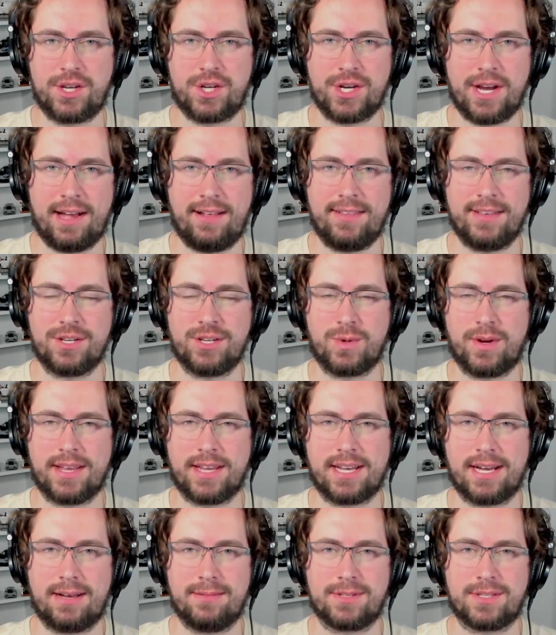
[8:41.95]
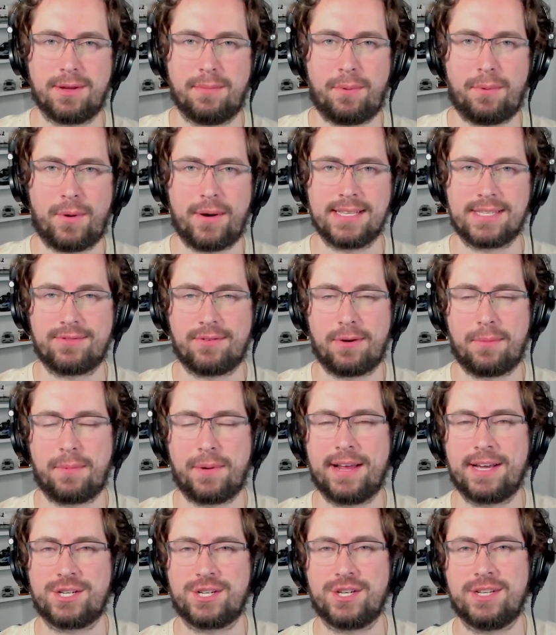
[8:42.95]
challenge when it comes to points for
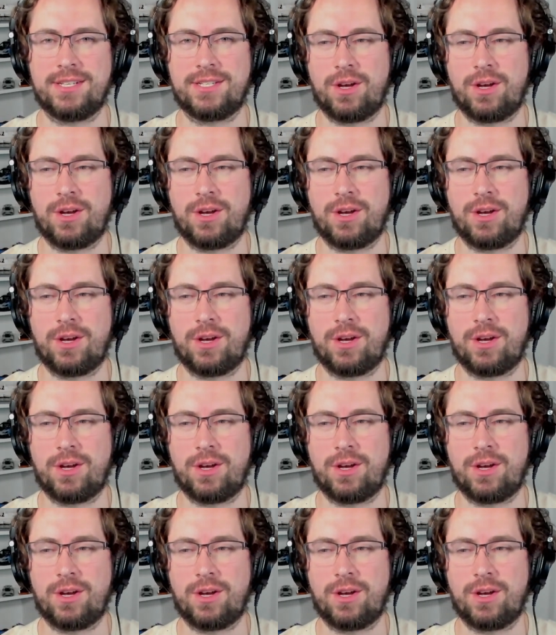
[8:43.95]
predictions.